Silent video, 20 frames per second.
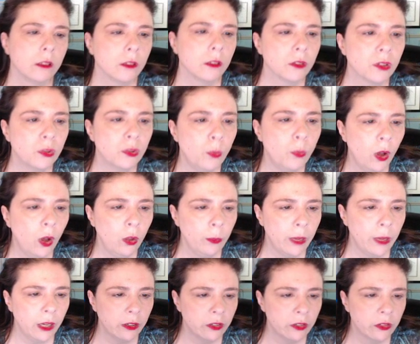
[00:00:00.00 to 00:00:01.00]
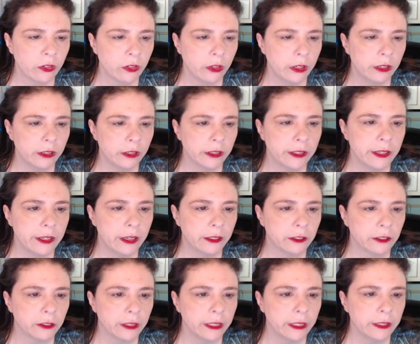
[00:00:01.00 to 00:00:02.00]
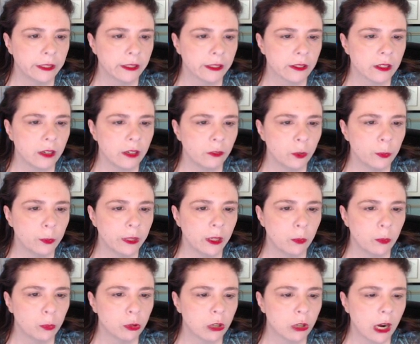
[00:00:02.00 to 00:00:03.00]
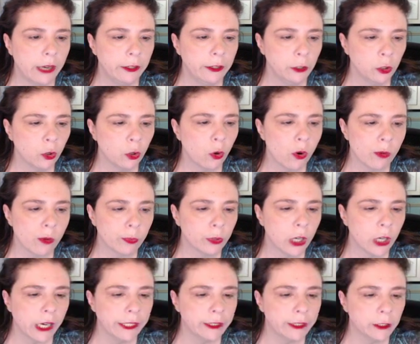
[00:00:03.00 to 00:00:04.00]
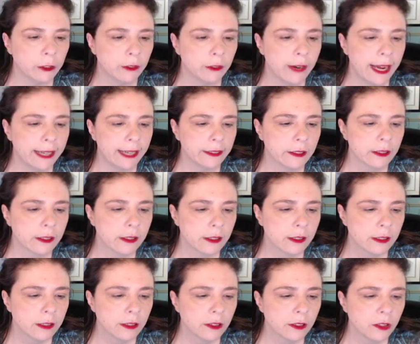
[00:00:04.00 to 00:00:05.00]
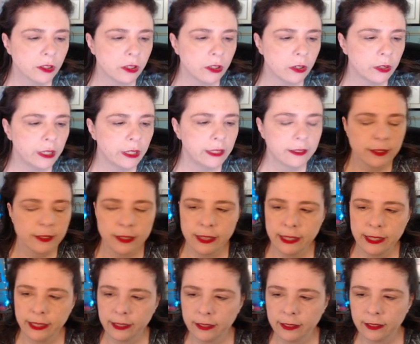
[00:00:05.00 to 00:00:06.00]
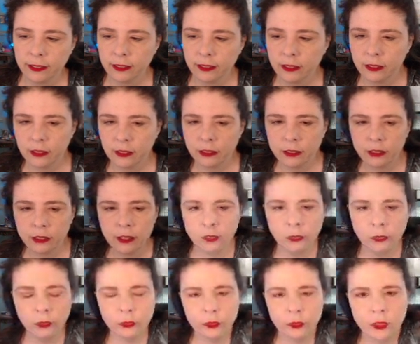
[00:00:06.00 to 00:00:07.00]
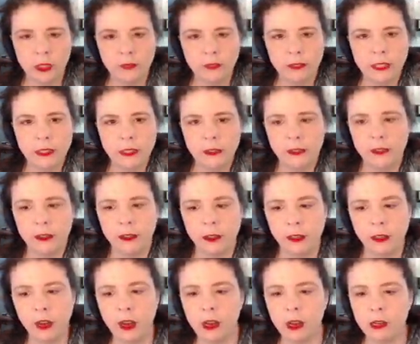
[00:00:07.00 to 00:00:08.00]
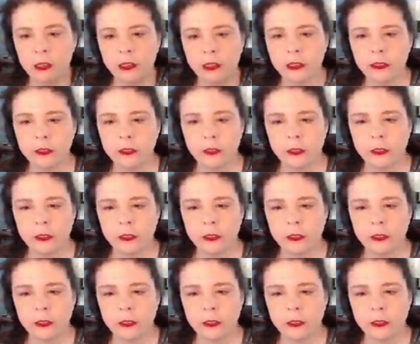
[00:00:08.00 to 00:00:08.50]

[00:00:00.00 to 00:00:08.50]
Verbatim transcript: small monastery or nunnery that is governed by a prior or prioress. So it's like if if he's a god,